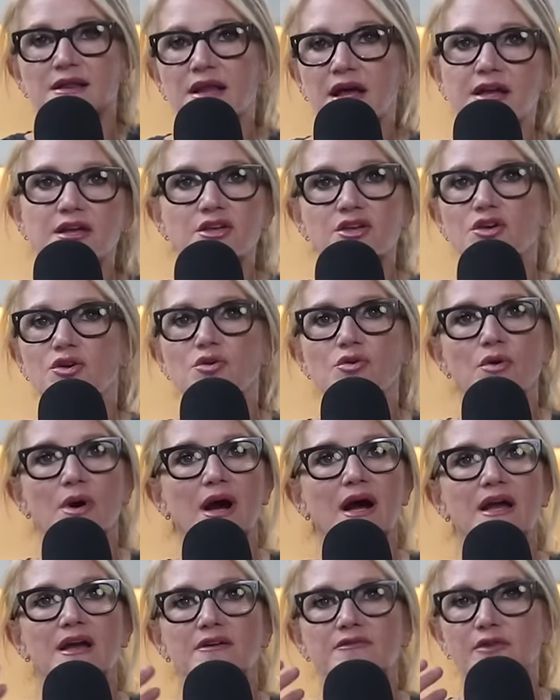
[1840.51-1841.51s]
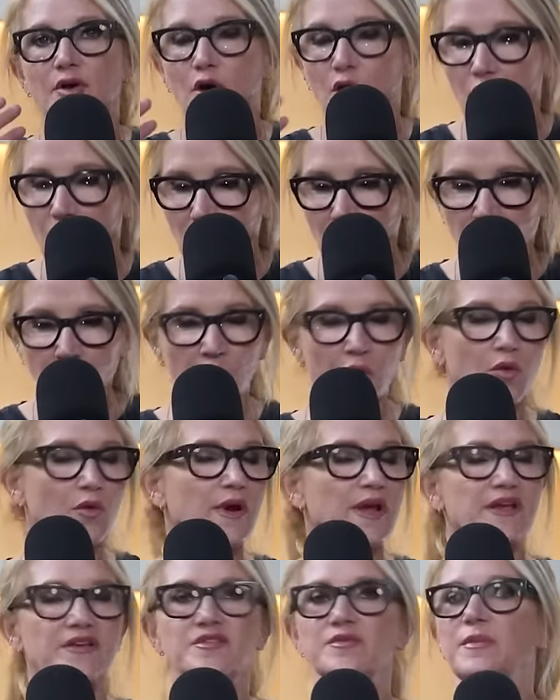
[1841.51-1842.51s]
Like you, I have
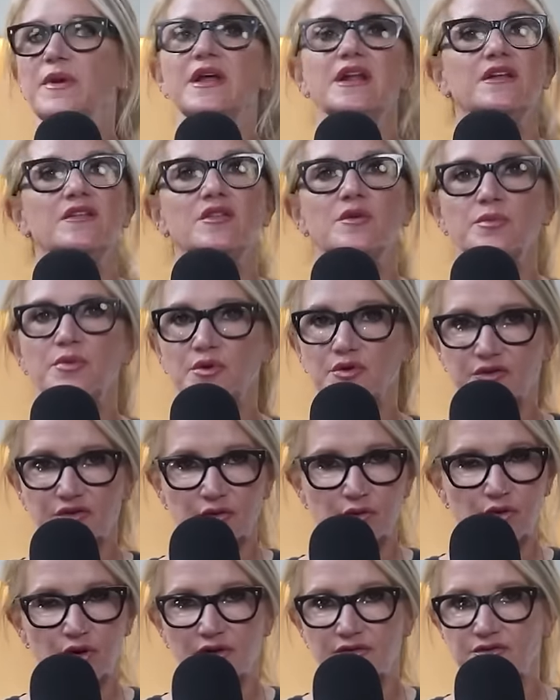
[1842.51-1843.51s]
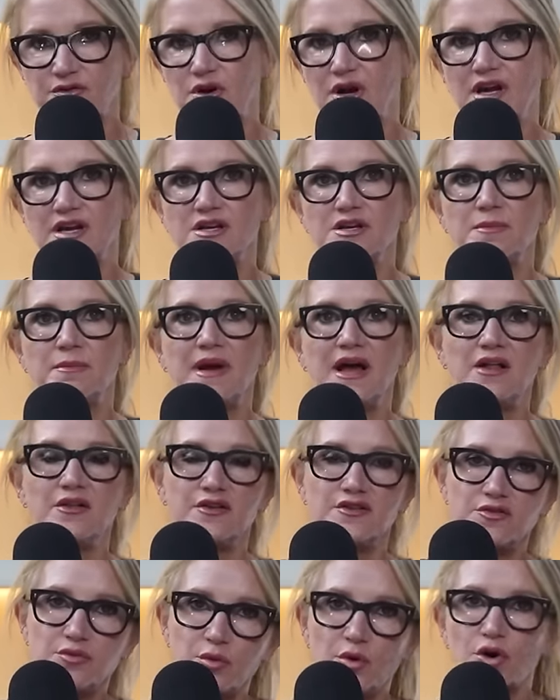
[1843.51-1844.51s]
always been in the pursuit of trying to
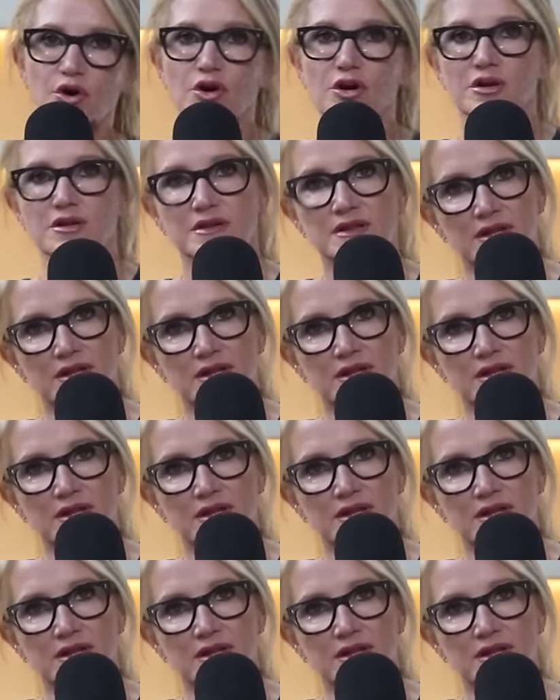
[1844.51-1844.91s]
balance work,